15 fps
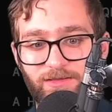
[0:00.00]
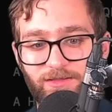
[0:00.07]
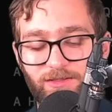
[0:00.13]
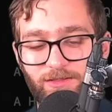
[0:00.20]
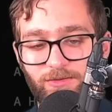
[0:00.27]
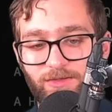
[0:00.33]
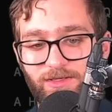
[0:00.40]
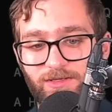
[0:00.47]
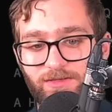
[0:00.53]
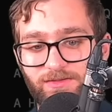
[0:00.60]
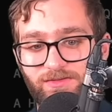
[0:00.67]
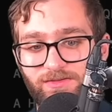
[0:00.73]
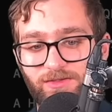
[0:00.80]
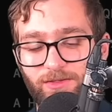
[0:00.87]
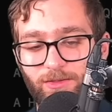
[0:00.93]
it, you can
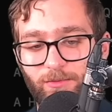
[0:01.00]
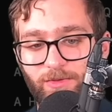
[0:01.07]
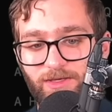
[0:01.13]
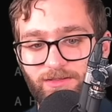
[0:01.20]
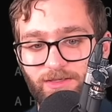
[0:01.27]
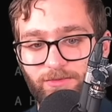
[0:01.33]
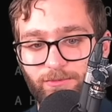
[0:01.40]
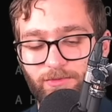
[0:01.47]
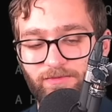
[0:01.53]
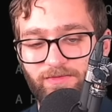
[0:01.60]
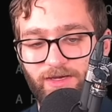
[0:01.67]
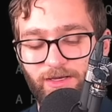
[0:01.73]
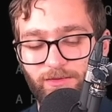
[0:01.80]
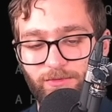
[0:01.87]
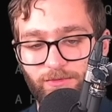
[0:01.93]
zero in and
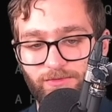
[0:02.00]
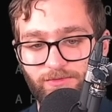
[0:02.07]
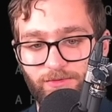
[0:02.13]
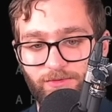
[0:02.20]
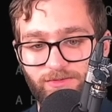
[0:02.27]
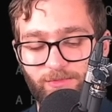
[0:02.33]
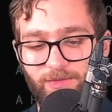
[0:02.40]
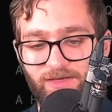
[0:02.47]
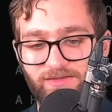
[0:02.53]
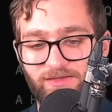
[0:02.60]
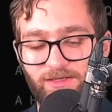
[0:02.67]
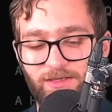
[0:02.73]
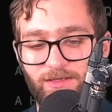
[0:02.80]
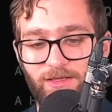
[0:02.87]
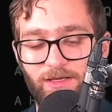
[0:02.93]
refine your search by
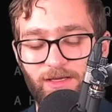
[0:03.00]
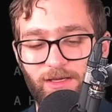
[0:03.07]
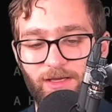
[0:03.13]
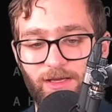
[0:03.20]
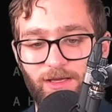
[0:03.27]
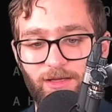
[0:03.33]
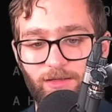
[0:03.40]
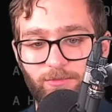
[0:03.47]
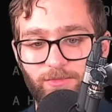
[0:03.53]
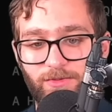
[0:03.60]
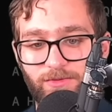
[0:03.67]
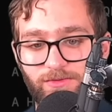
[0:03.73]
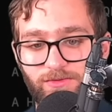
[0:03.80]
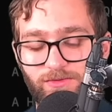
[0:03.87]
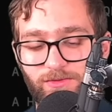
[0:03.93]
saying Helm
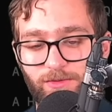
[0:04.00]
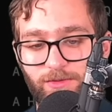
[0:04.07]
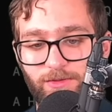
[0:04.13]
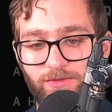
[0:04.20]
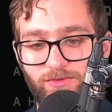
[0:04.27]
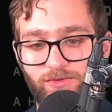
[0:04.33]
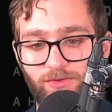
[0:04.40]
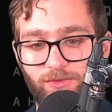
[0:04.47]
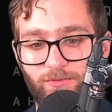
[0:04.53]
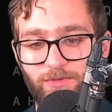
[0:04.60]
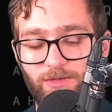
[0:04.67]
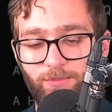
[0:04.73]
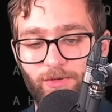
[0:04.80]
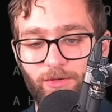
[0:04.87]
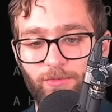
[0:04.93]
search
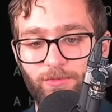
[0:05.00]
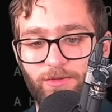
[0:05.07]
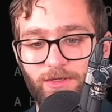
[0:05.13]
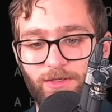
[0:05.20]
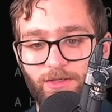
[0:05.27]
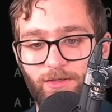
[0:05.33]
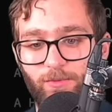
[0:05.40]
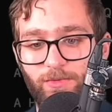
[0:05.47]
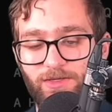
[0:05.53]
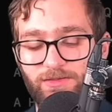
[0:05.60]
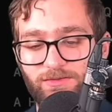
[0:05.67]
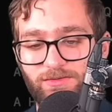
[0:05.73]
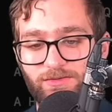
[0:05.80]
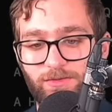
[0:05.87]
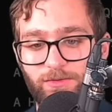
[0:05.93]
repo. We can
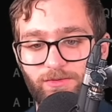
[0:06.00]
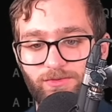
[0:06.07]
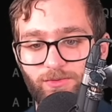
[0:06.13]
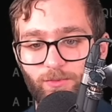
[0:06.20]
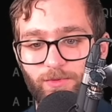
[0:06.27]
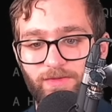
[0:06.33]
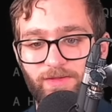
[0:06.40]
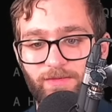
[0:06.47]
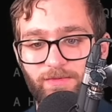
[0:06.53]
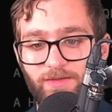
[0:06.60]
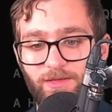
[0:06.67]
search within the